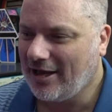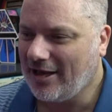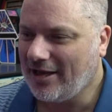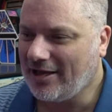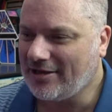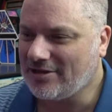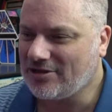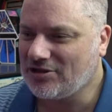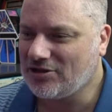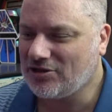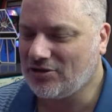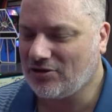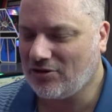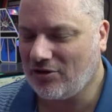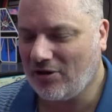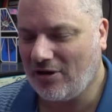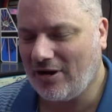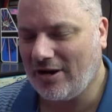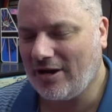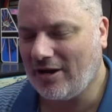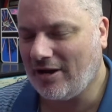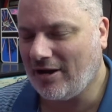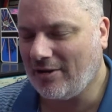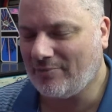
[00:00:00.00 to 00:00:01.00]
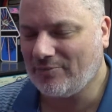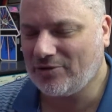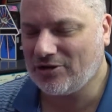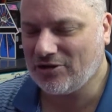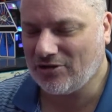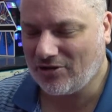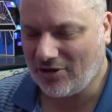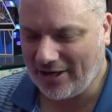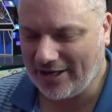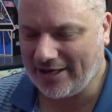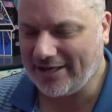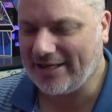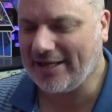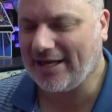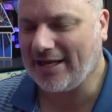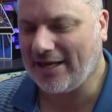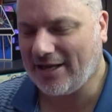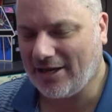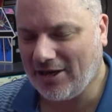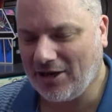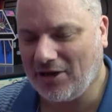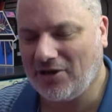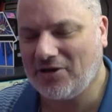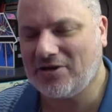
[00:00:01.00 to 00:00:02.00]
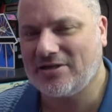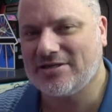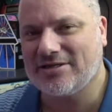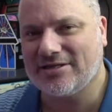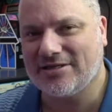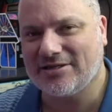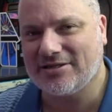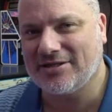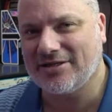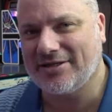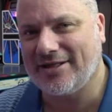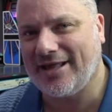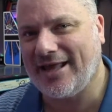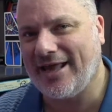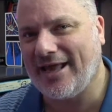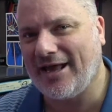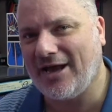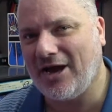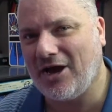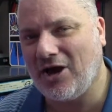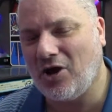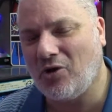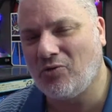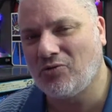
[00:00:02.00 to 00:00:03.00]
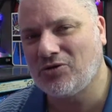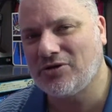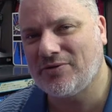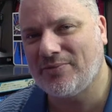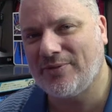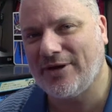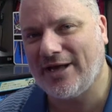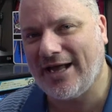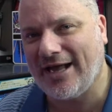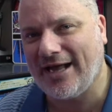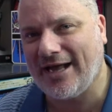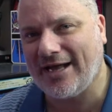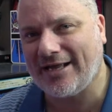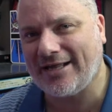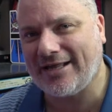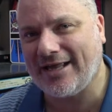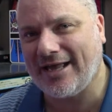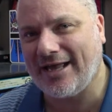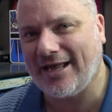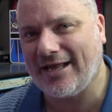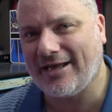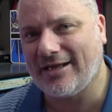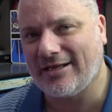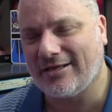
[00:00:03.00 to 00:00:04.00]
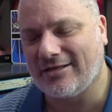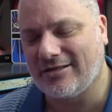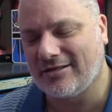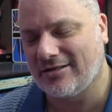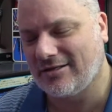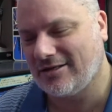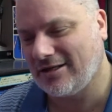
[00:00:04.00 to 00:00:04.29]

is I'm trying to get closer to that ultimate arcade